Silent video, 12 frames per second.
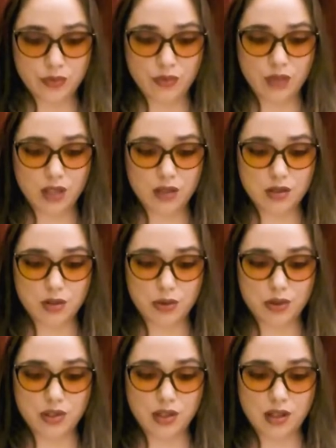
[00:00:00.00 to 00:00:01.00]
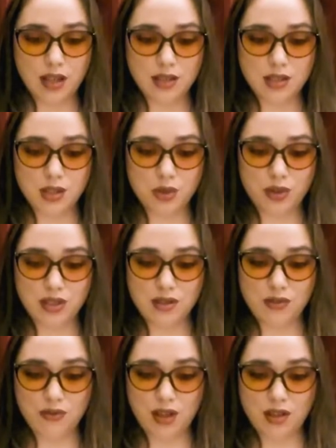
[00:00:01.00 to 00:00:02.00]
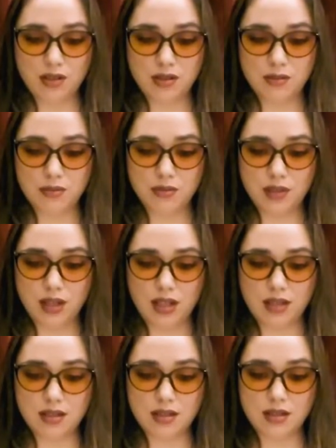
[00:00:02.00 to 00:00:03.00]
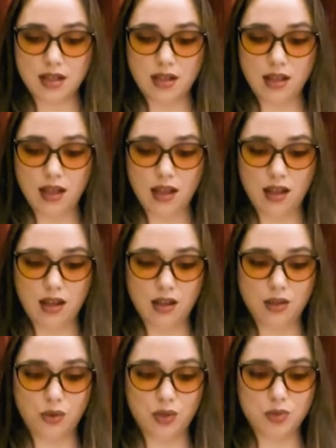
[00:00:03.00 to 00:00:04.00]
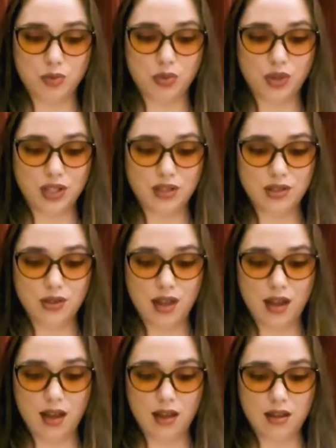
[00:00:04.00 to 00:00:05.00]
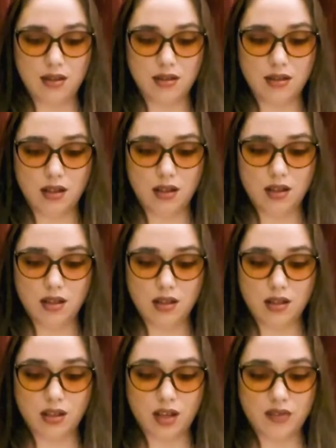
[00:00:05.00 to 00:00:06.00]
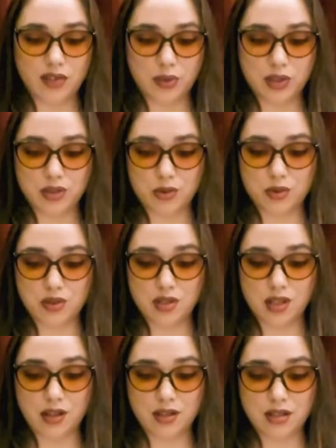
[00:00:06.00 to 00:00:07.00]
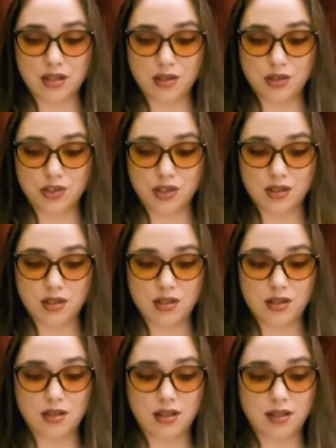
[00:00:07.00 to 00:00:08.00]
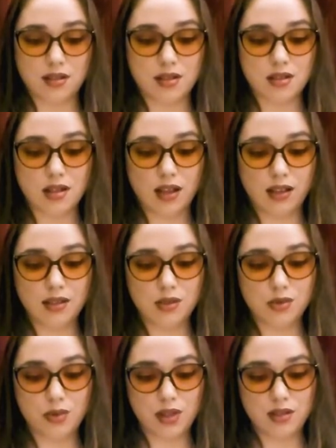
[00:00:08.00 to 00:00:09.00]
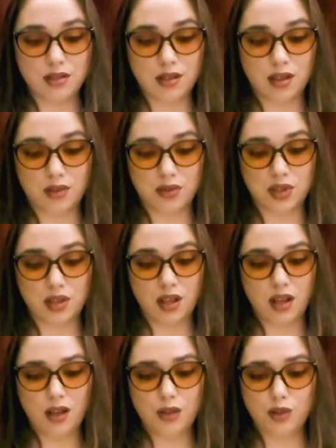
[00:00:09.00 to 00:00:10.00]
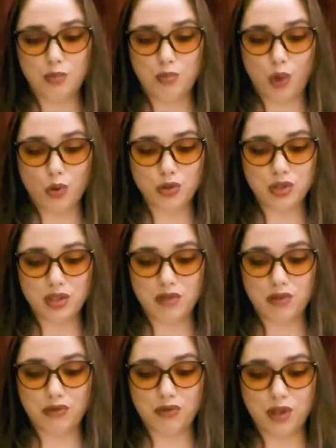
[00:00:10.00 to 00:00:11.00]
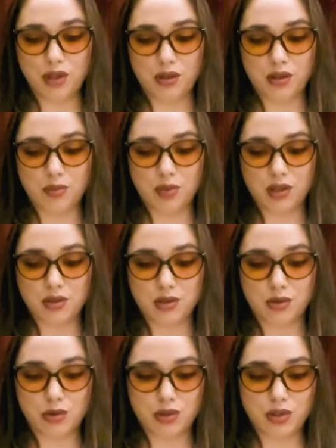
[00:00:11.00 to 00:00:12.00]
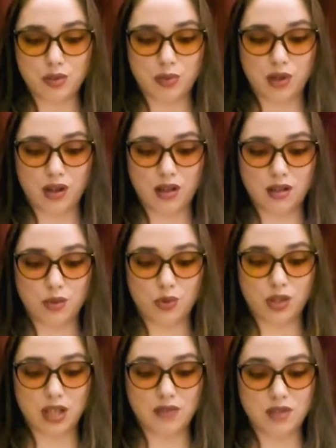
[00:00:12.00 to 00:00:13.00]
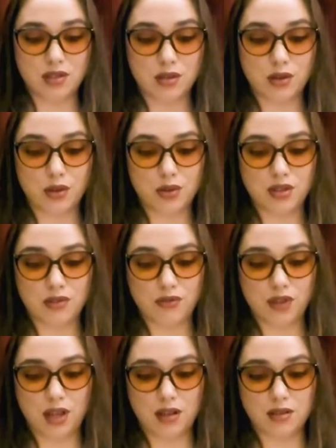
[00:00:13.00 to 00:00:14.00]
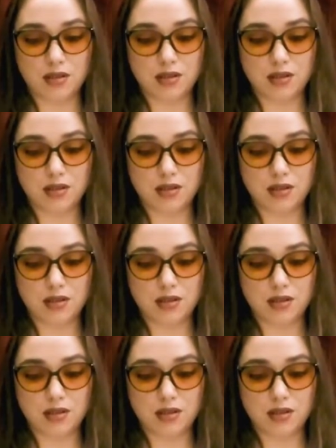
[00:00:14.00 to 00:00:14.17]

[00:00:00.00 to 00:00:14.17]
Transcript: Scrooge glanced towards the phantom. Its steady hand was pointed to the head. The cover was so scarcely adjusted that the slightest raising of it, the motion of a finger upon Scrooge's part, would have disclosed the face.